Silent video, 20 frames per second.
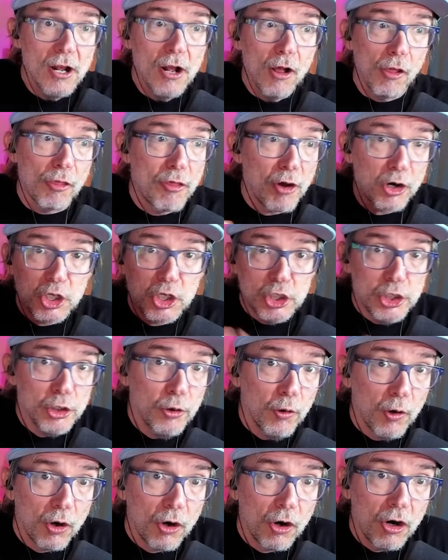The
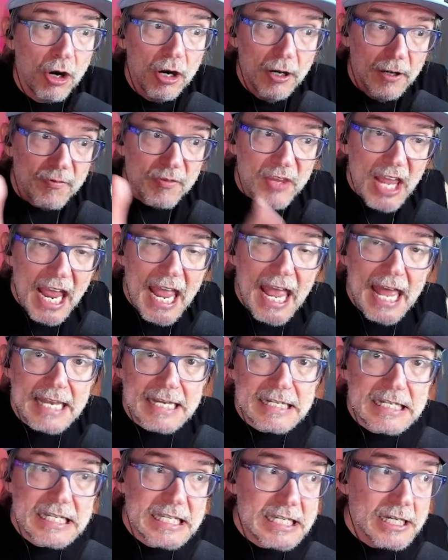cure
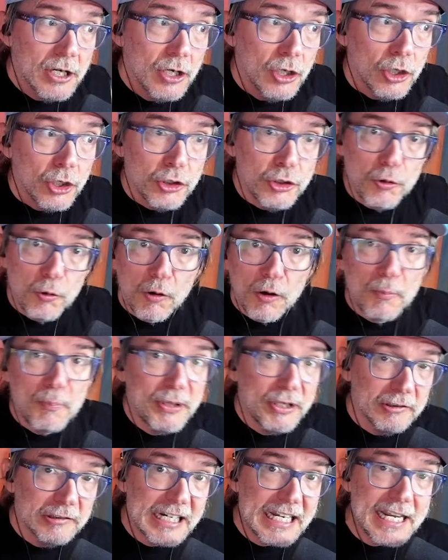ends your
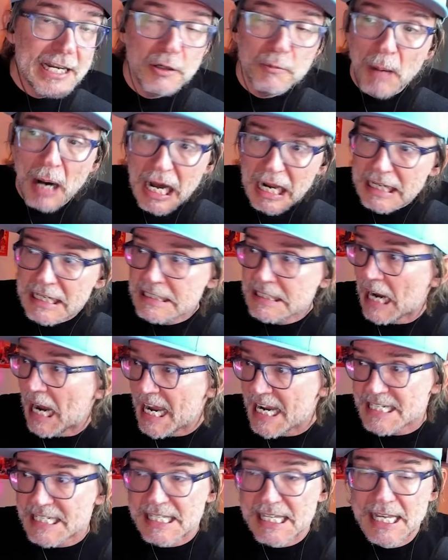ability to
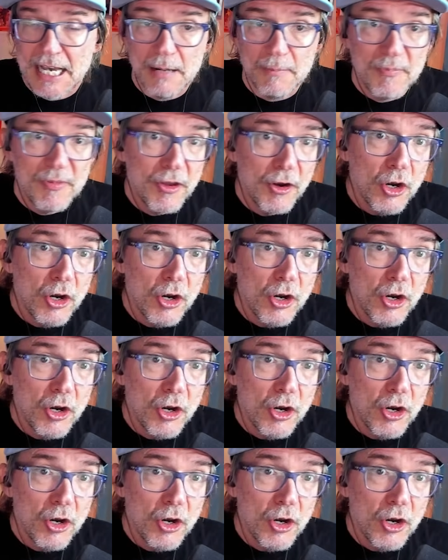monetize them.